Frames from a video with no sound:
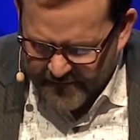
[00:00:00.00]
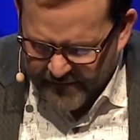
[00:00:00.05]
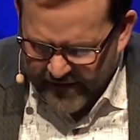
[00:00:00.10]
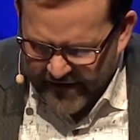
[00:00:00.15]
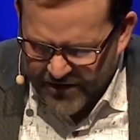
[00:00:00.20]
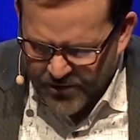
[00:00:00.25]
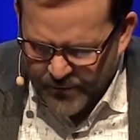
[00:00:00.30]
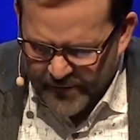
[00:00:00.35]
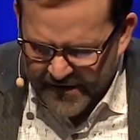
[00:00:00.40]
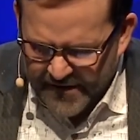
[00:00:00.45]

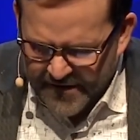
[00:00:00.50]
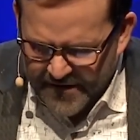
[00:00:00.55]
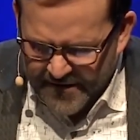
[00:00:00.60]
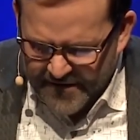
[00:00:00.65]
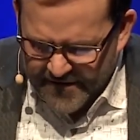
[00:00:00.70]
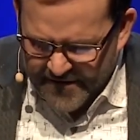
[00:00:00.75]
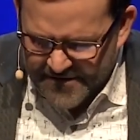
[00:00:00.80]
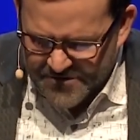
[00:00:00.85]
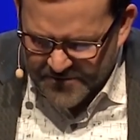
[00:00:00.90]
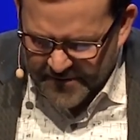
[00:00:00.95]
Father, we
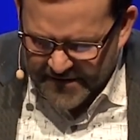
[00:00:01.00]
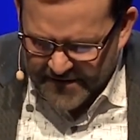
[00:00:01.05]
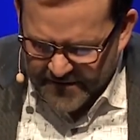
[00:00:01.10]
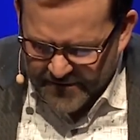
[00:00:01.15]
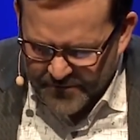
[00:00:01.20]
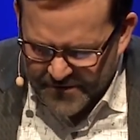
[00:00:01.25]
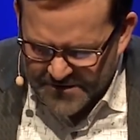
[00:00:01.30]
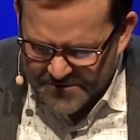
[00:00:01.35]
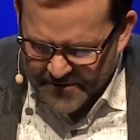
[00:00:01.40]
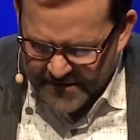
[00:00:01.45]
as we,
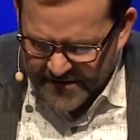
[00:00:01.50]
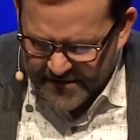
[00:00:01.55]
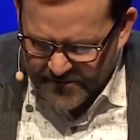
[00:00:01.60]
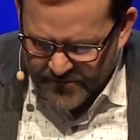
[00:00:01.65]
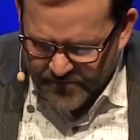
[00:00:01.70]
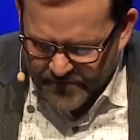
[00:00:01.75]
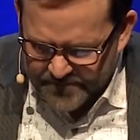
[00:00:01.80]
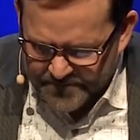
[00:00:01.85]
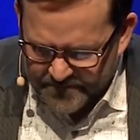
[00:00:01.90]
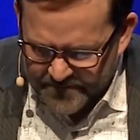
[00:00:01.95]
as we
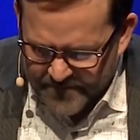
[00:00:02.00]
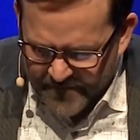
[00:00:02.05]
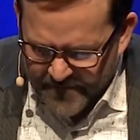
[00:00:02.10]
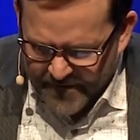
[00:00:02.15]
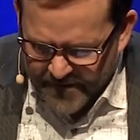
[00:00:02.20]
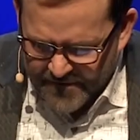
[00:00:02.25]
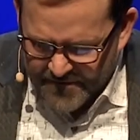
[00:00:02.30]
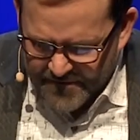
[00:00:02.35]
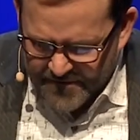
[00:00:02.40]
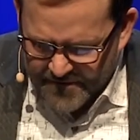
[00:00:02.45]

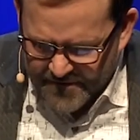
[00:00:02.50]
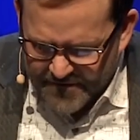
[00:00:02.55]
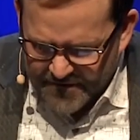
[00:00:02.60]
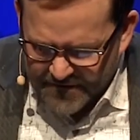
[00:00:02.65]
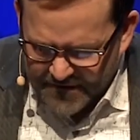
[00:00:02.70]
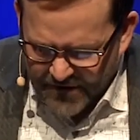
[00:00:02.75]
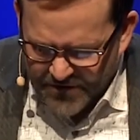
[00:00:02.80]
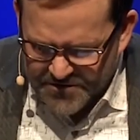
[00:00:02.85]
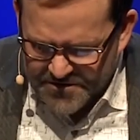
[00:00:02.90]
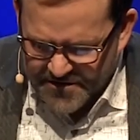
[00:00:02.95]

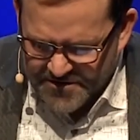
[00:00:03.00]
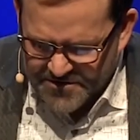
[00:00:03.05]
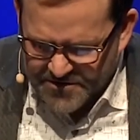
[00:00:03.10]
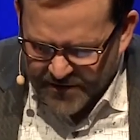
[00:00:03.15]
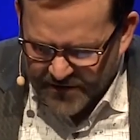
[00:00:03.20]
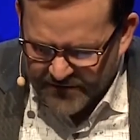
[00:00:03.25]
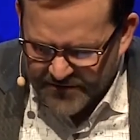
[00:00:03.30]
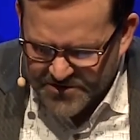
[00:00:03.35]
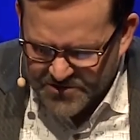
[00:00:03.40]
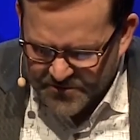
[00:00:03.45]
close this
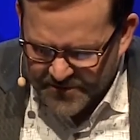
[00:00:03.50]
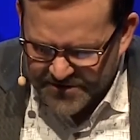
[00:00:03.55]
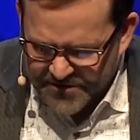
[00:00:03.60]
service,